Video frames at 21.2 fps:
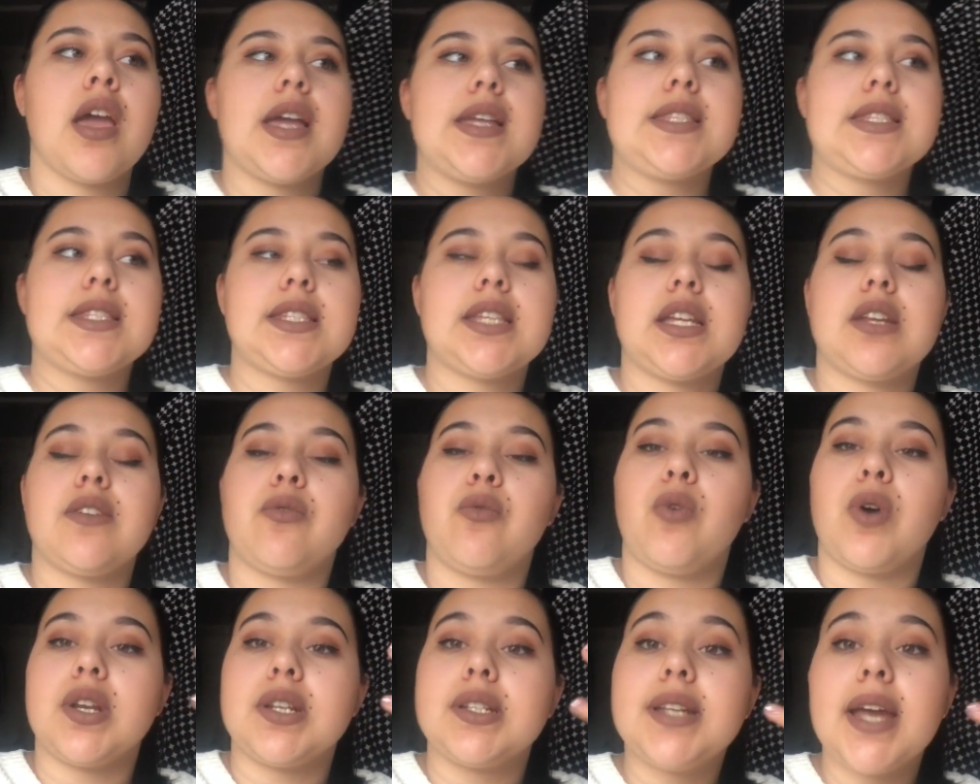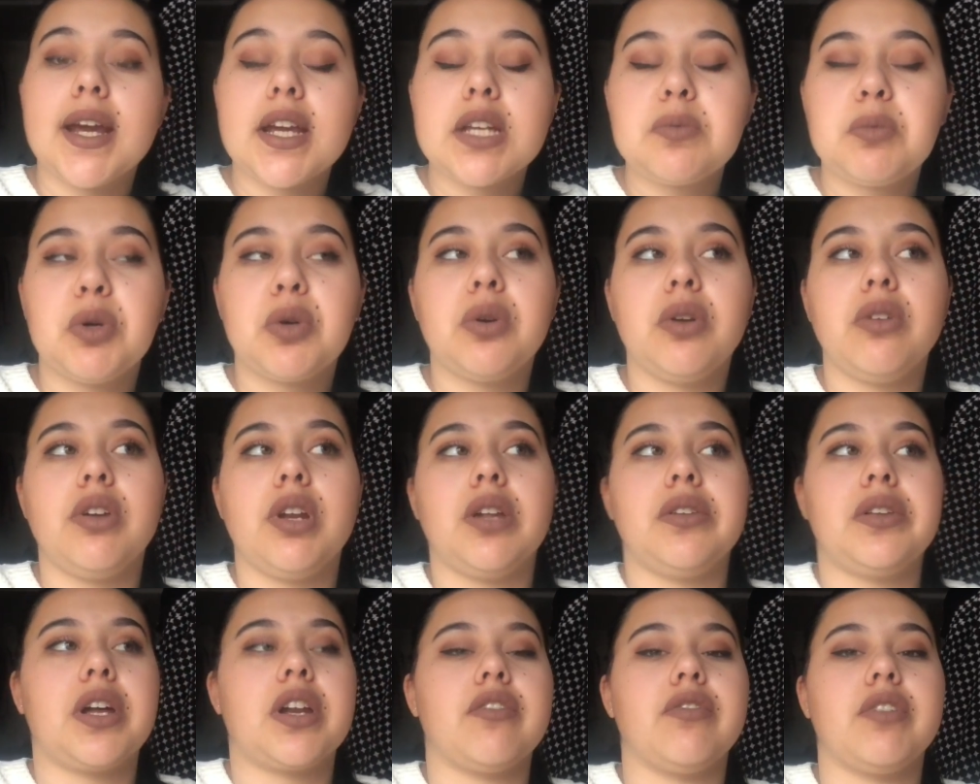instead of one textbook, we read
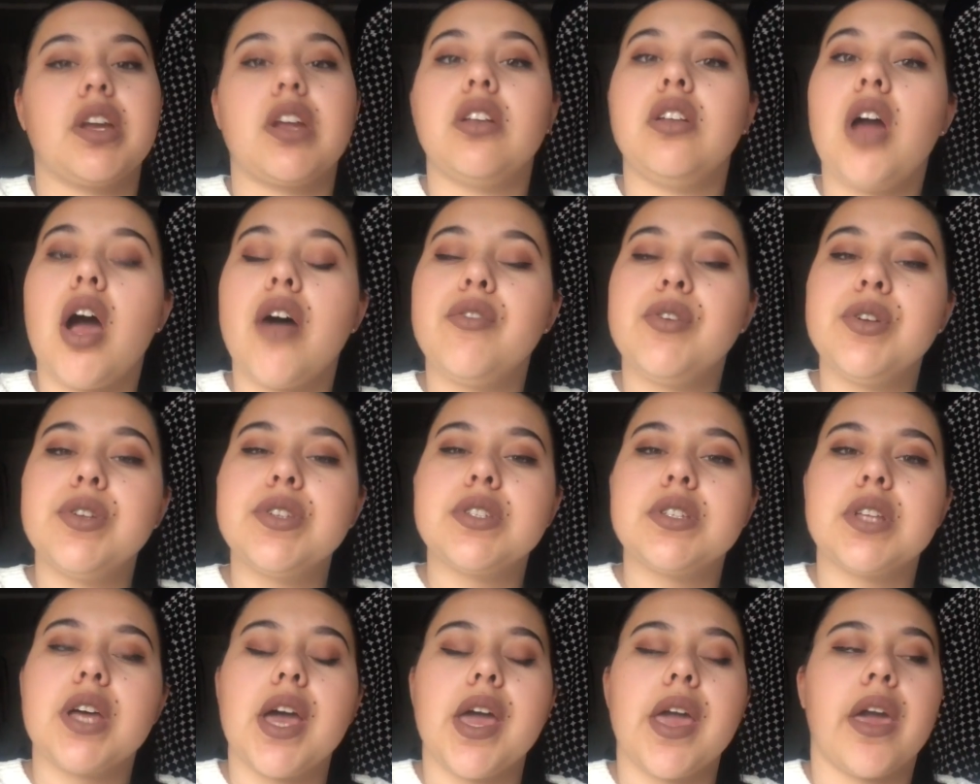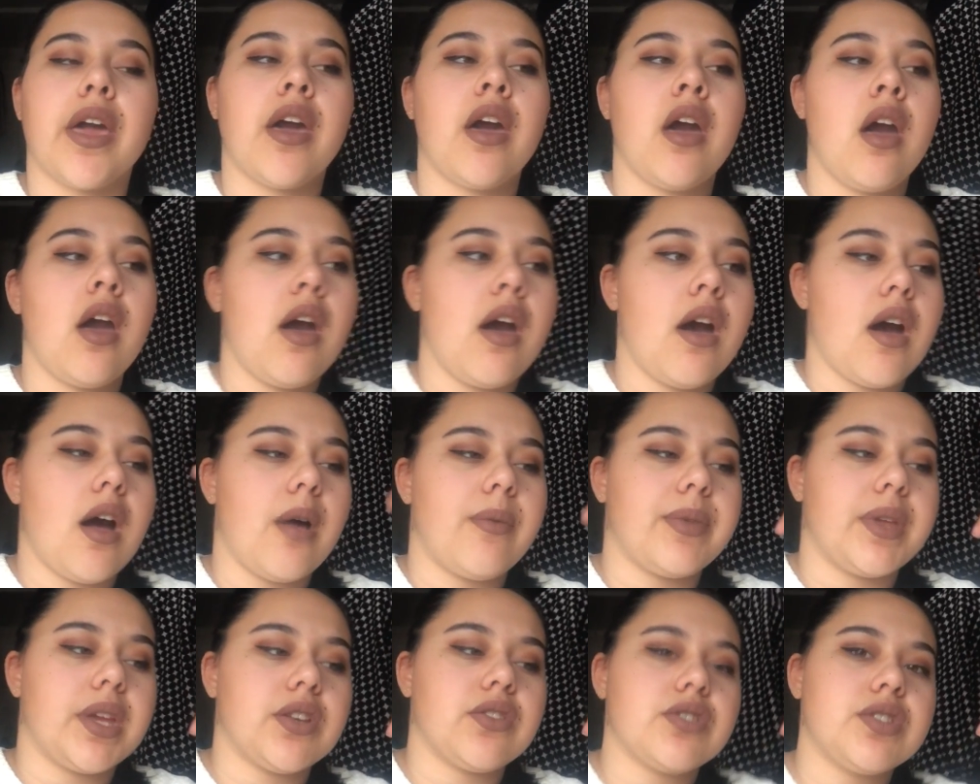a lot of like novels, like
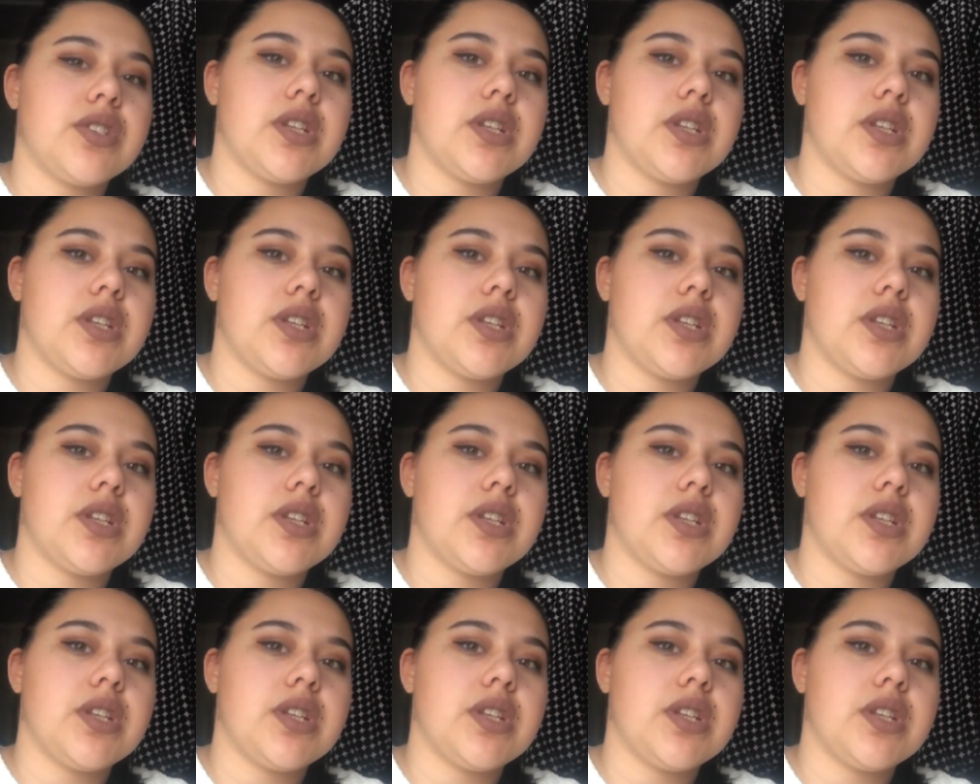The